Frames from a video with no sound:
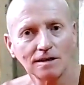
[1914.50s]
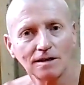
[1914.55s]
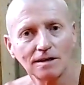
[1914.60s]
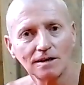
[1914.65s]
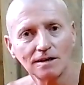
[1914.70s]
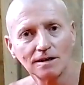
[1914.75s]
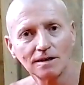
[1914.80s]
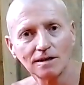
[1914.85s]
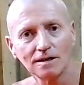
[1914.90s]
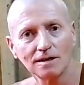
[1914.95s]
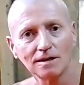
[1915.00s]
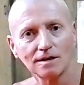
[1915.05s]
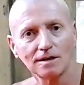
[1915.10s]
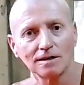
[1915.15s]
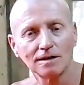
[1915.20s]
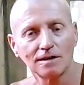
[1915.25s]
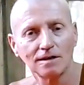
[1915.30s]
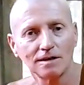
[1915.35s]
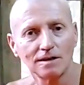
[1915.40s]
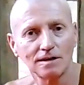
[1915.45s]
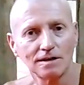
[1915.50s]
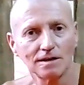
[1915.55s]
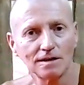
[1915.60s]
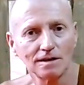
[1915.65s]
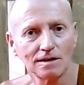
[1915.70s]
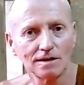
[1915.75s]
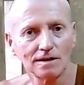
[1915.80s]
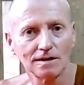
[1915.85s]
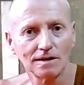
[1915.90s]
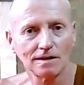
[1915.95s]
and enabling,
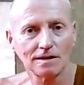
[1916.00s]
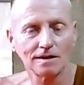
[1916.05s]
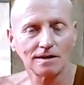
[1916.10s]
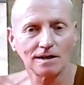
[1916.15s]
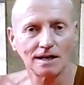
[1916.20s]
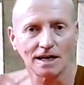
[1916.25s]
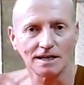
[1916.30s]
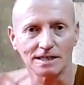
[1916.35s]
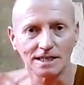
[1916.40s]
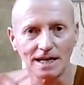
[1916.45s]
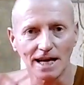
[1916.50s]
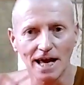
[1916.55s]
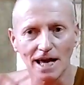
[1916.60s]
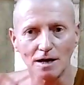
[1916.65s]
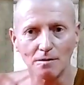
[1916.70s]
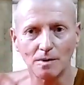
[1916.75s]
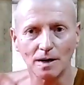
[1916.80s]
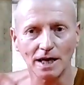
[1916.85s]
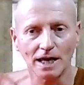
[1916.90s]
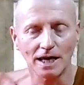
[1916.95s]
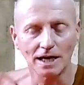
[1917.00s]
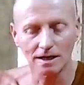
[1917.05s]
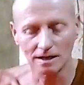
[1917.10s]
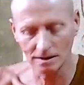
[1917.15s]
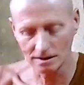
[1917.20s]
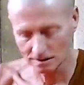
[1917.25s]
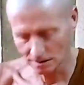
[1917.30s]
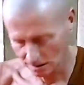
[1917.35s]
I'm just going to sit a bit